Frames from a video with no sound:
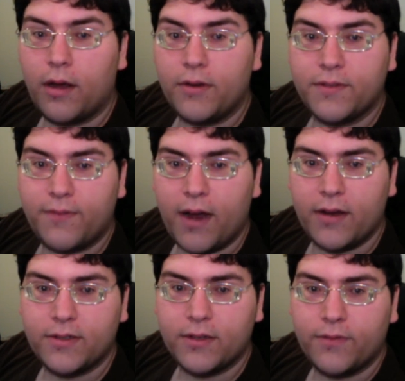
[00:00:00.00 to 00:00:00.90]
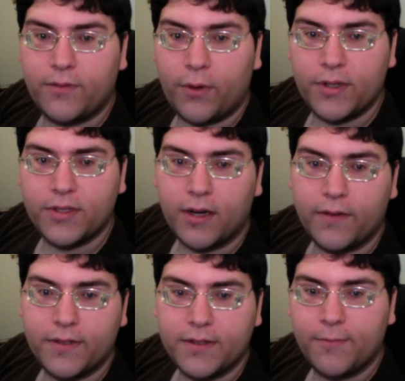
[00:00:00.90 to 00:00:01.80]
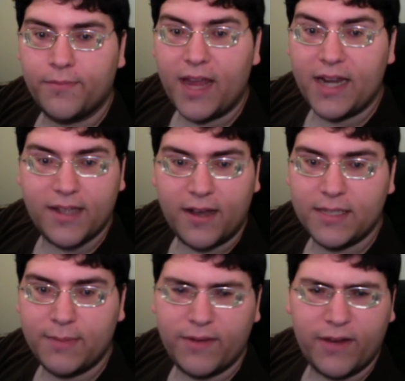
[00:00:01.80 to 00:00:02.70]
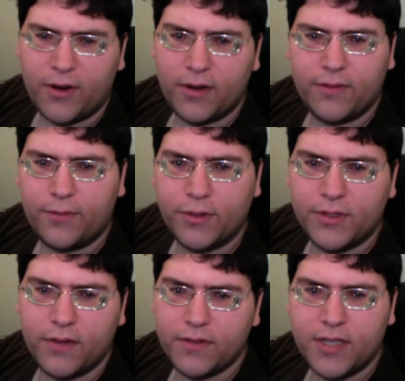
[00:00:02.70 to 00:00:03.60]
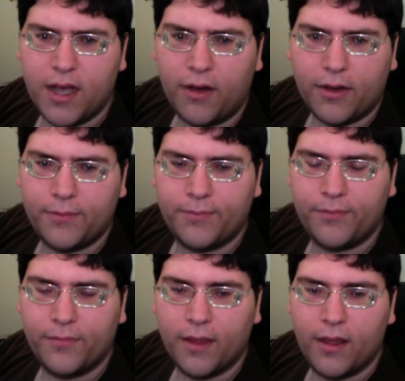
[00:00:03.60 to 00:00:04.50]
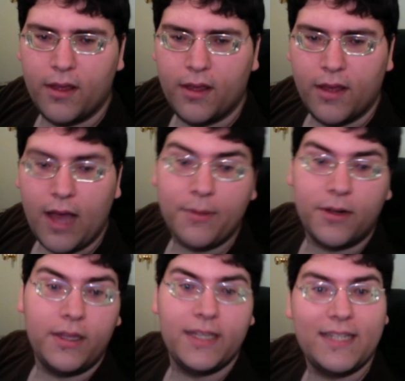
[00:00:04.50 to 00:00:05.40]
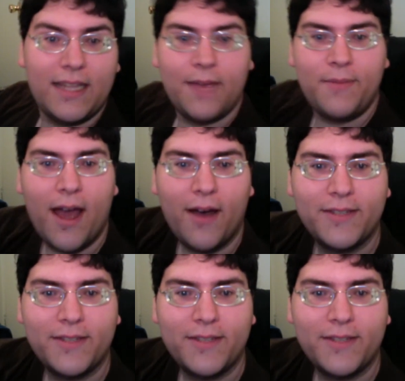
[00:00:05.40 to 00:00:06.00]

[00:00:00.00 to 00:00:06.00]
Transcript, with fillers: There's the fire so Forest Service. That is awesome. I've never heard the Forest Service talk. I'm going to listen to them now.